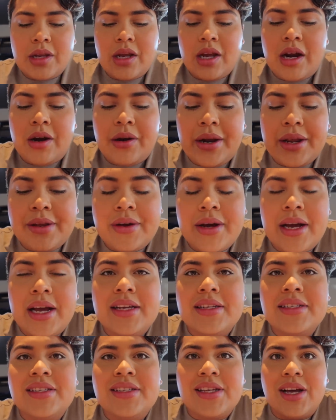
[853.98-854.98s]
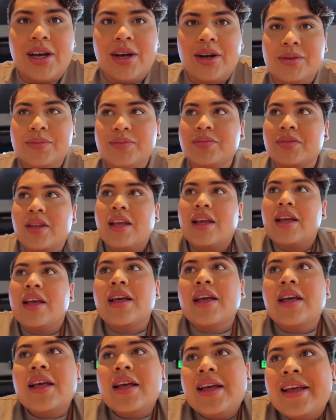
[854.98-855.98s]
All right, you guys. So
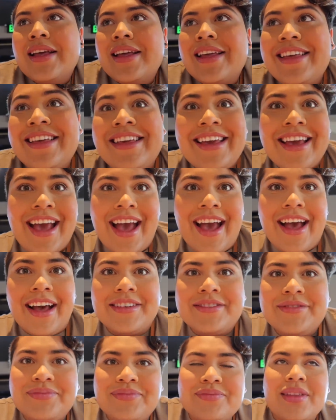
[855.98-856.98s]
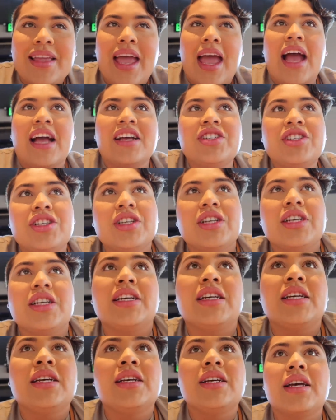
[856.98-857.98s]
yeah,
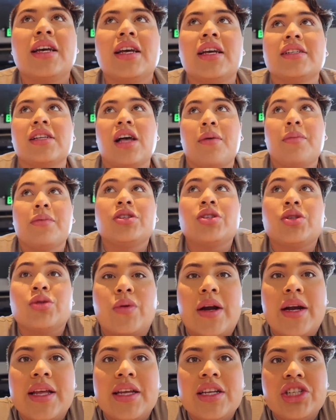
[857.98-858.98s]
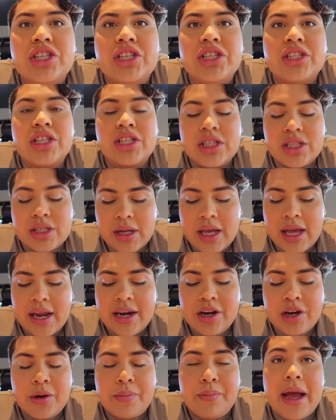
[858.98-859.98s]
Ashley is almost ready. She's just
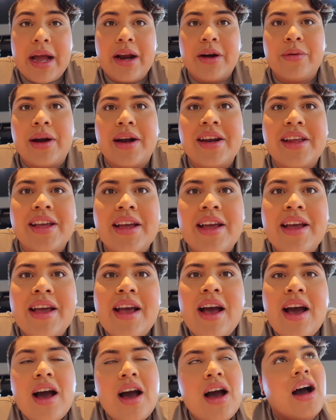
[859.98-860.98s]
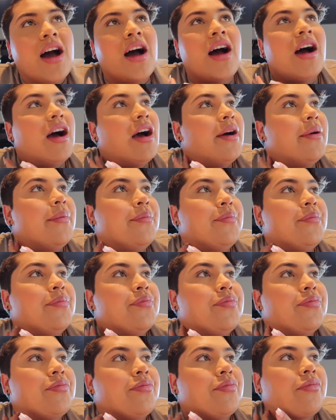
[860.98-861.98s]
getting her bag ready. Um,
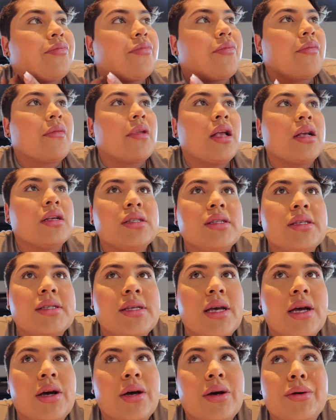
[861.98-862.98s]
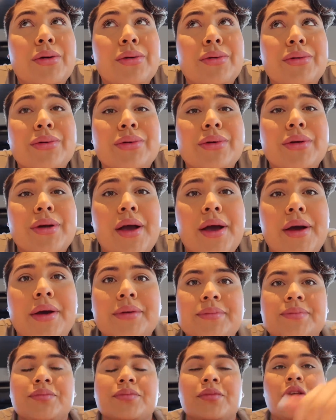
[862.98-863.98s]

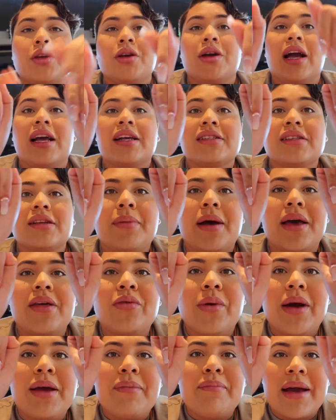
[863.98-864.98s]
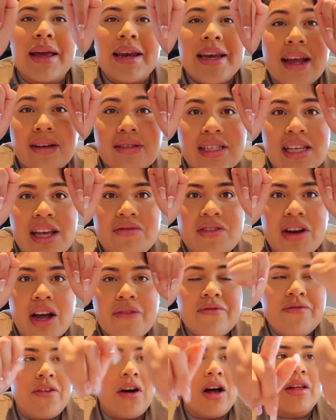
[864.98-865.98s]
so you guys, by the way, my nails have
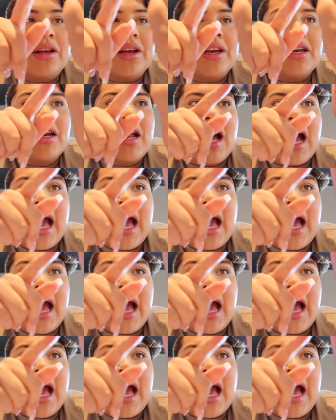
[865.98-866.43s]
not fallen.